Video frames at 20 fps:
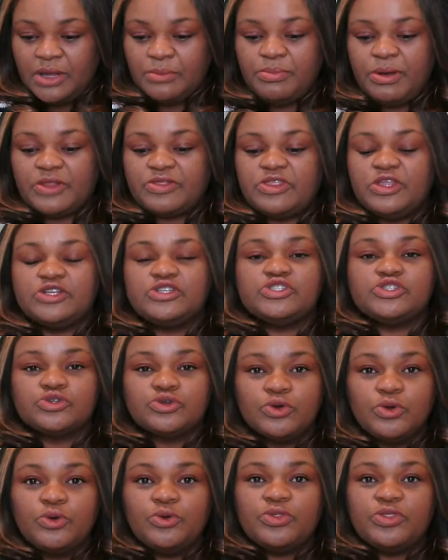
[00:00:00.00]
But the
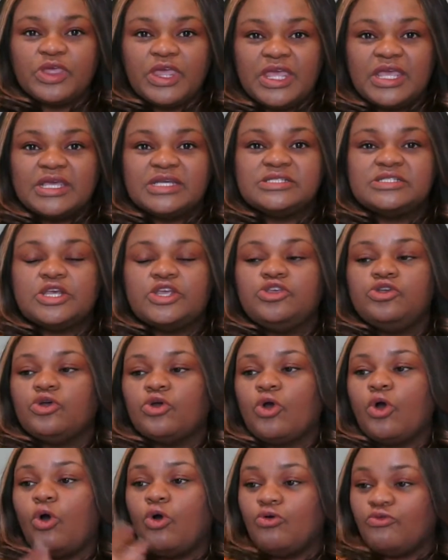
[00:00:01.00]
truth is
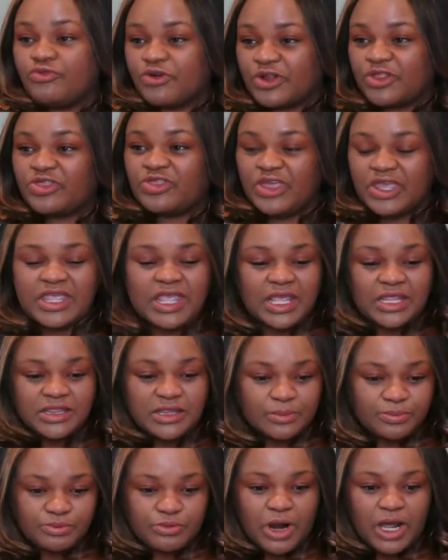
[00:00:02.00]
you're overthinking
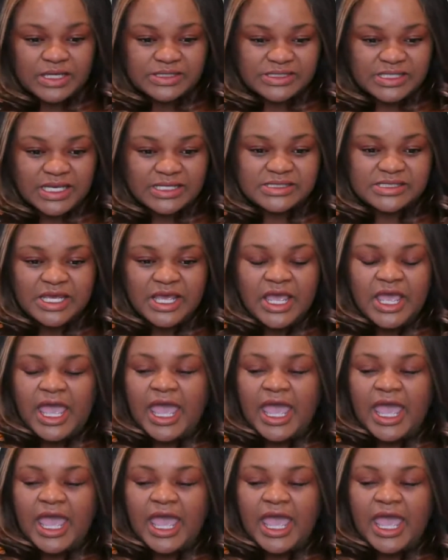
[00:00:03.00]
the process.